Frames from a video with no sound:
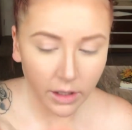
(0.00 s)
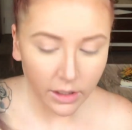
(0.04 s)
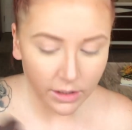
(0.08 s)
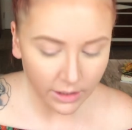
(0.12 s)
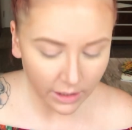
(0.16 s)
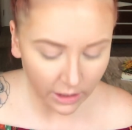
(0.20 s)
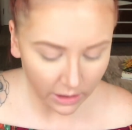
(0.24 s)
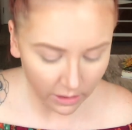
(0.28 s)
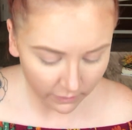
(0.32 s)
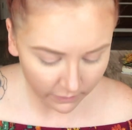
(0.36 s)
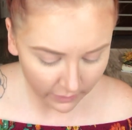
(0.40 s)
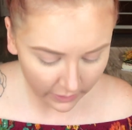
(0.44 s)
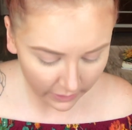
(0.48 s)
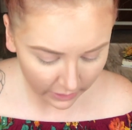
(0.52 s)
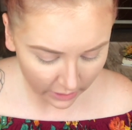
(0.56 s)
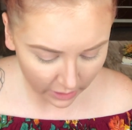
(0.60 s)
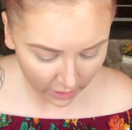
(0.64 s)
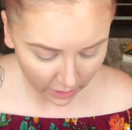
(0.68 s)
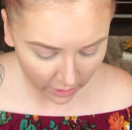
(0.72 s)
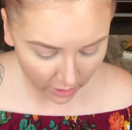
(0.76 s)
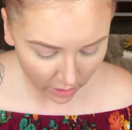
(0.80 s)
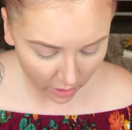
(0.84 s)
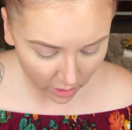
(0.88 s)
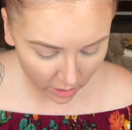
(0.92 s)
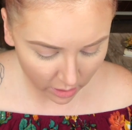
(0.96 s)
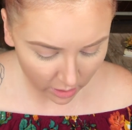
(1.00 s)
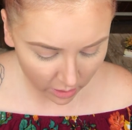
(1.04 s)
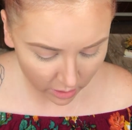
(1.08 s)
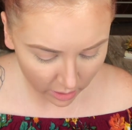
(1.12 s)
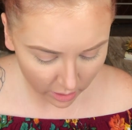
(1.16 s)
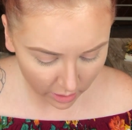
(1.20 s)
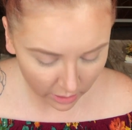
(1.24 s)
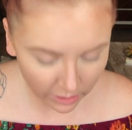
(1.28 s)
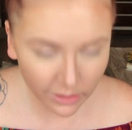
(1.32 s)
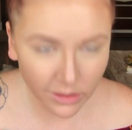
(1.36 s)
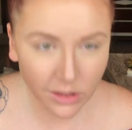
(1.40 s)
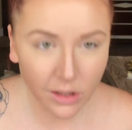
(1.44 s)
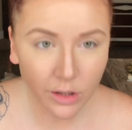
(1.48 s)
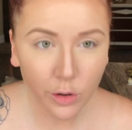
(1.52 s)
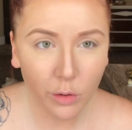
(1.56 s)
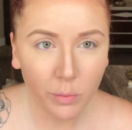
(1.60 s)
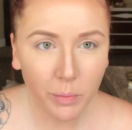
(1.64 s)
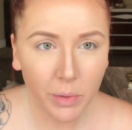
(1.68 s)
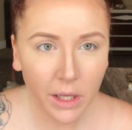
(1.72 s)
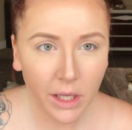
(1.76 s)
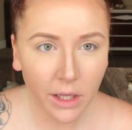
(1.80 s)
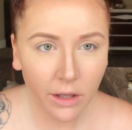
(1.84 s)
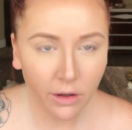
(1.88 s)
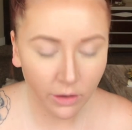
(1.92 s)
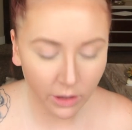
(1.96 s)
It's kind of like a, it looks a little
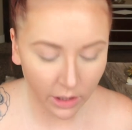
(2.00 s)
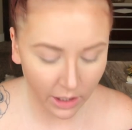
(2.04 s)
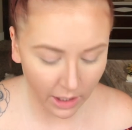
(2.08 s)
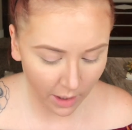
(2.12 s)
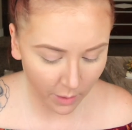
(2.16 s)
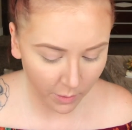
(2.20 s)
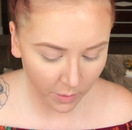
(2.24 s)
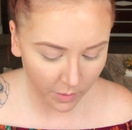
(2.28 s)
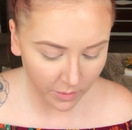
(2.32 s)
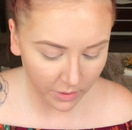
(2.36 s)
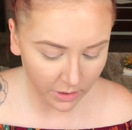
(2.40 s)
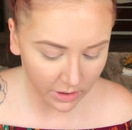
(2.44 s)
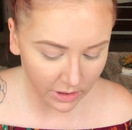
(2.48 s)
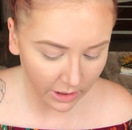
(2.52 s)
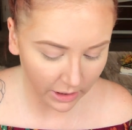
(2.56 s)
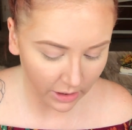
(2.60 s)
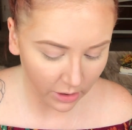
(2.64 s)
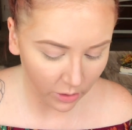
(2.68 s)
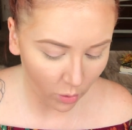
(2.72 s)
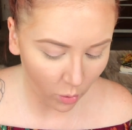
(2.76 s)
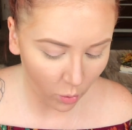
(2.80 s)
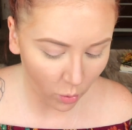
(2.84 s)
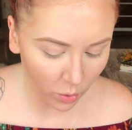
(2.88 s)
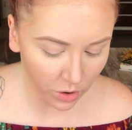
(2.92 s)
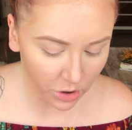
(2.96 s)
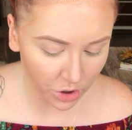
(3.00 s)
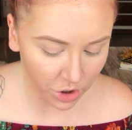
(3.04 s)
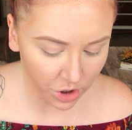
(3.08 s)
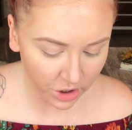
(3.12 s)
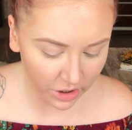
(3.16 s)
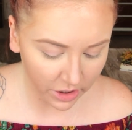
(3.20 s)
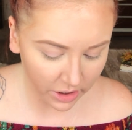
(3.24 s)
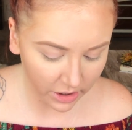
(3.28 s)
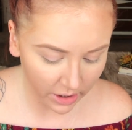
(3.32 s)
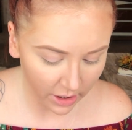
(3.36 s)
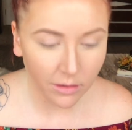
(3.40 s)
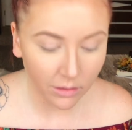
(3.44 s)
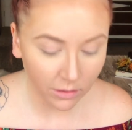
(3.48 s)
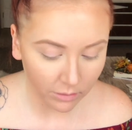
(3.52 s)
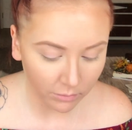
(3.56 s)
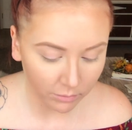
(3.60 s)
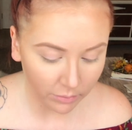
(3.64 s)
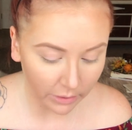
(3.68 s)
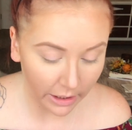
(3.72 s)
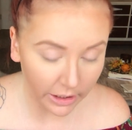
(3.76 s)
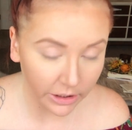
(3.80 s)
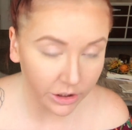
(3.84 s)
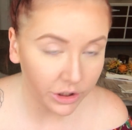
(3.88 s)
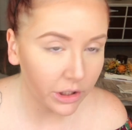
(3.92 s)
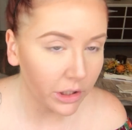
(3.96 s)
pink on camera, but it's like an orangey
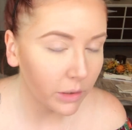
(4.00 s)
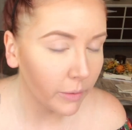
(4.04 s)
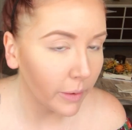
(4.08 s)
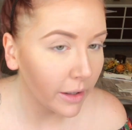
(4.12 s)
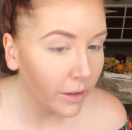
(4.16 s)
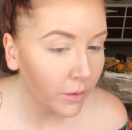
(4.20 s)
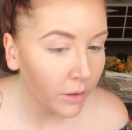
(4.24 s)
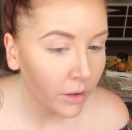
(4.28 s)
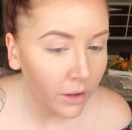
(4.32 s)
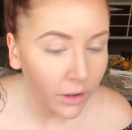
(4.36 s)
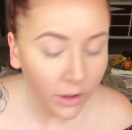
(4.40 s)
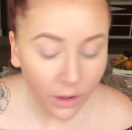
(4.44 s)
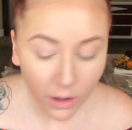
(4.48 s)
blush. Anyway,